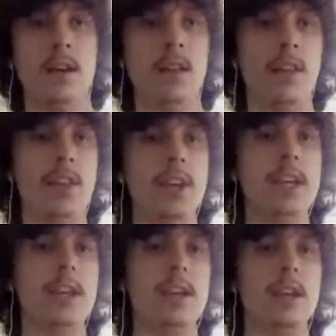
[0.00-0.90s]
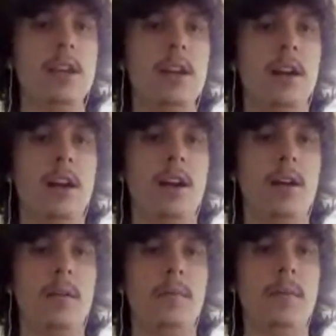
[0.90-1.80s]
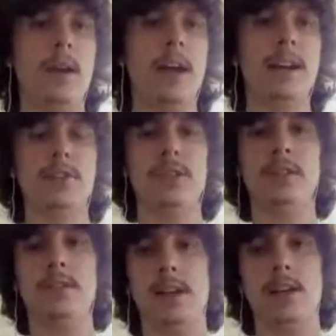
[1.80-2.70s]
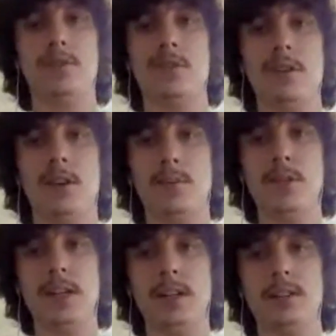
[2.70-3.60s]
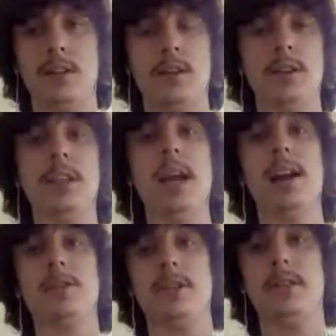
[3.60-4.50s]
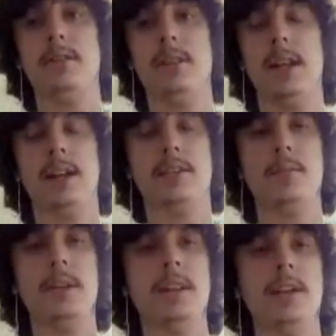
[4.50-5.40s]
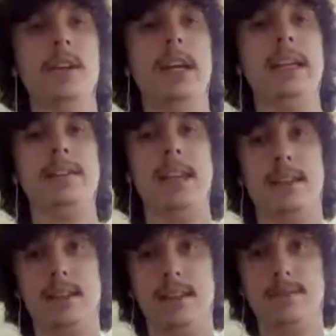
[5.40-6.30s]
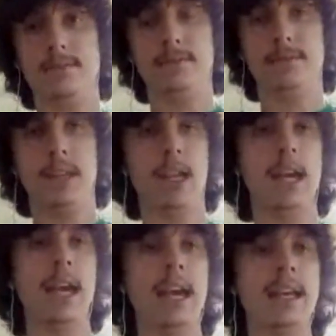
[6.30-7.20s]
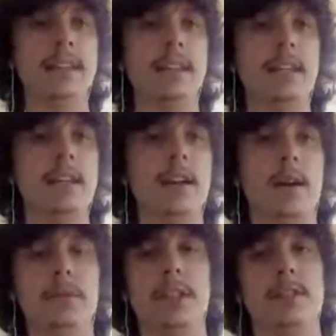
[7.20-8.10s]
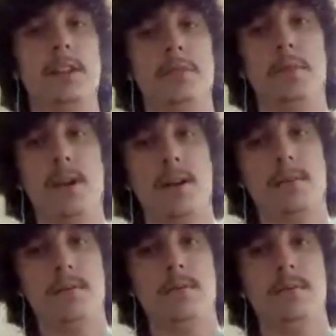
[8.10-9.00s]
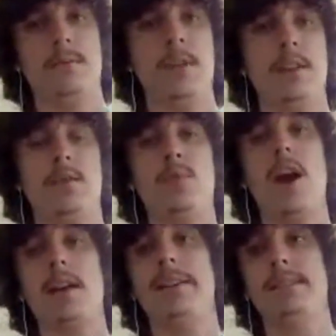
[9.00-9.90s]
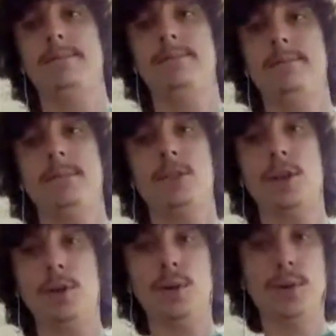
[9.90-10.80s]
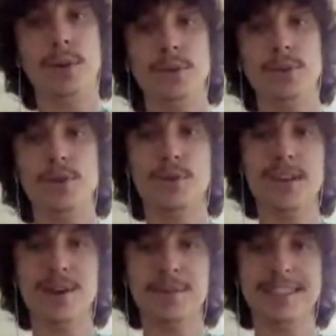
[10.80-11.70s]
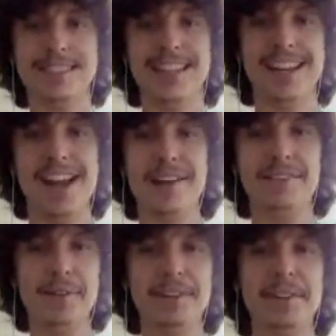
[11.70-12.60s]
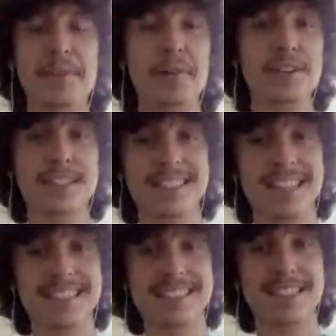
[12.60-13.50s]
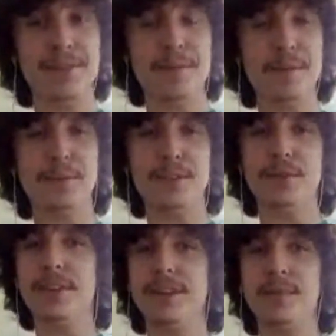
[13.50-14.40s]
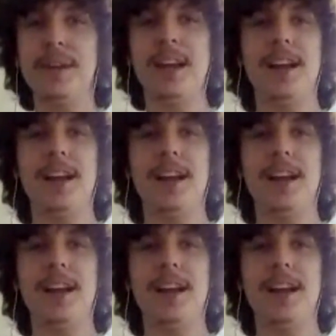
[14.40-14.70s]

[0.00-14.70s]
The action / object, or the action that has to be in there, is dancing. And the object / prop is a rock. So those are your 3 elements. Have fun with them. I'm really excited to see what people do with them.